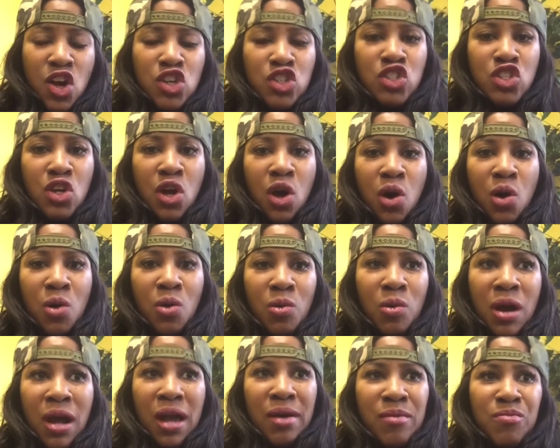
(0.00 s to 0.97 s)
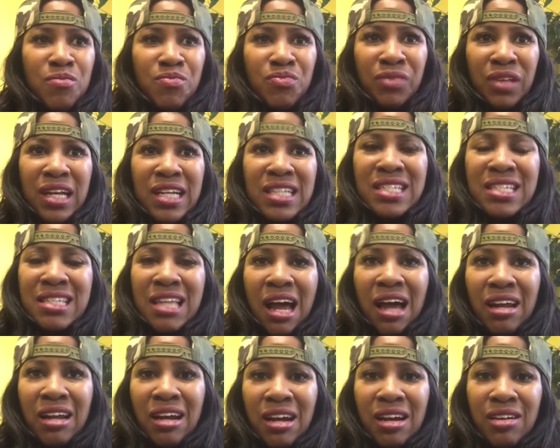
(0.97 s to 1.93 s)
So
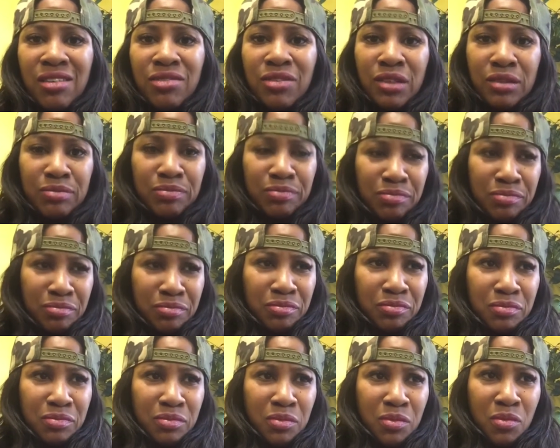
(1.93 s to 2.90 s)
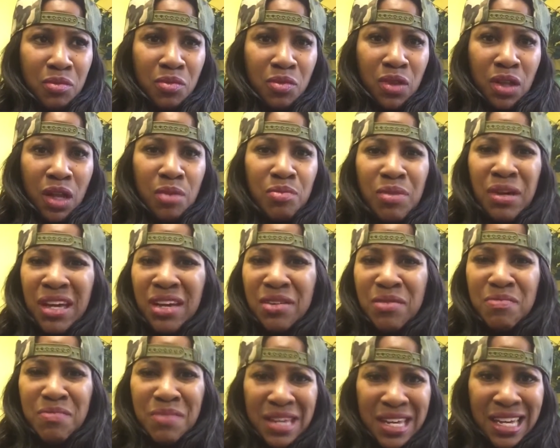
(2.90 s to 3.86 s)
instead of
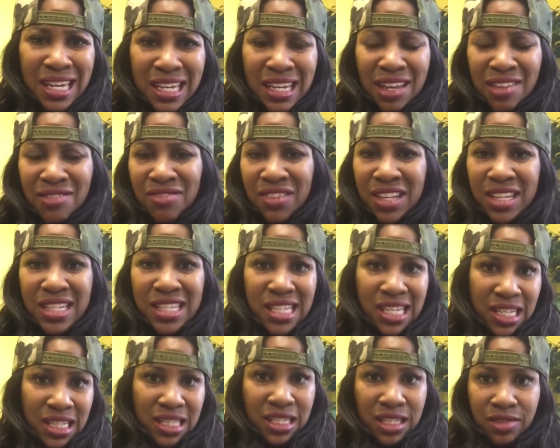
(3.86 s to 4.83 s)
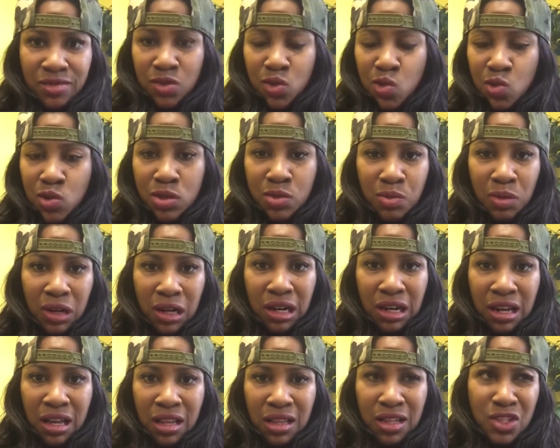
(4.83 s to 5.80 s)
being mean and vindictive towards one
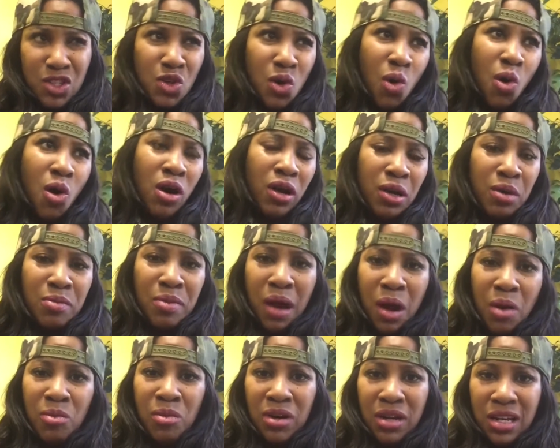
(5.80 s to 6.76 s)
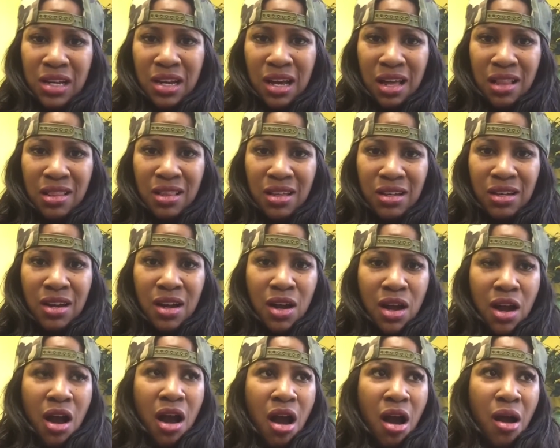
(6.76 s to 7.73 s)
another, talking about one another,
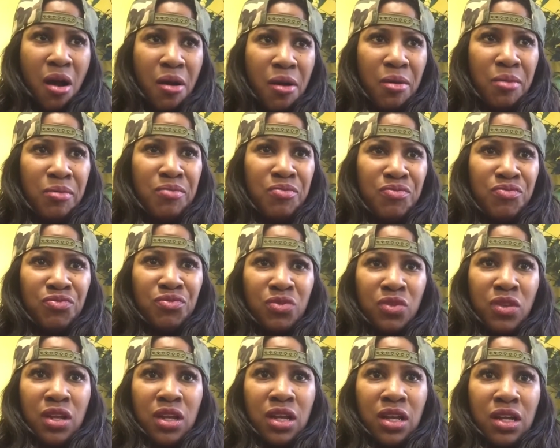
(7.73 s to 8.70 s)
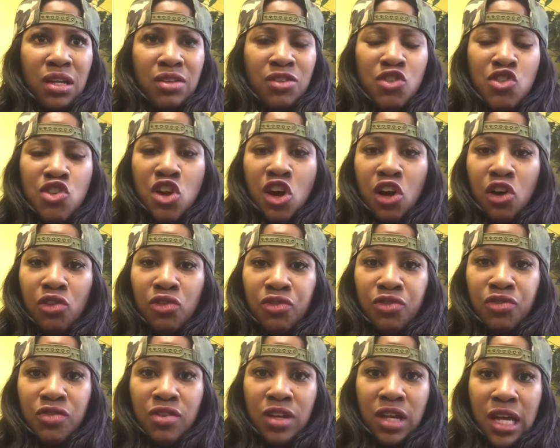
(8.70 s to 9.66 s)
um, you know,
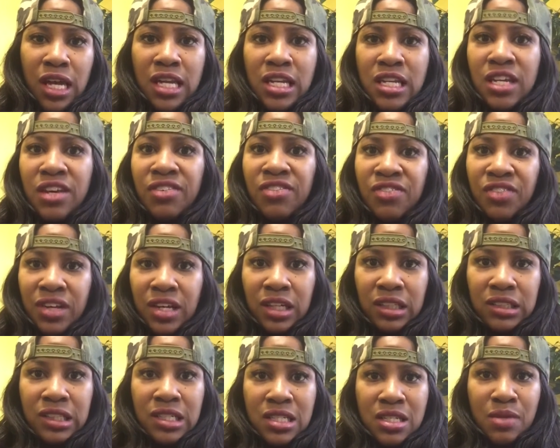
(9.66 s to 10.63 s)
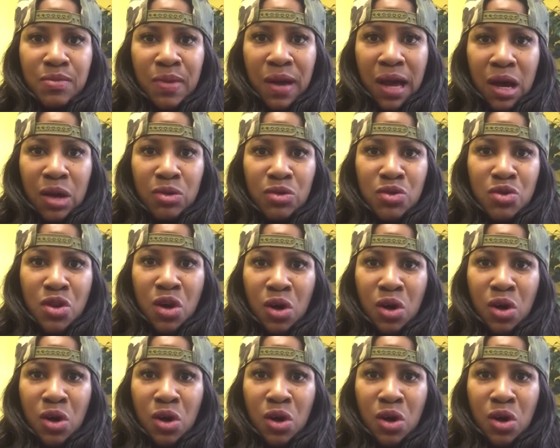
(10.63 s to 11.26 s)
in your feelings about,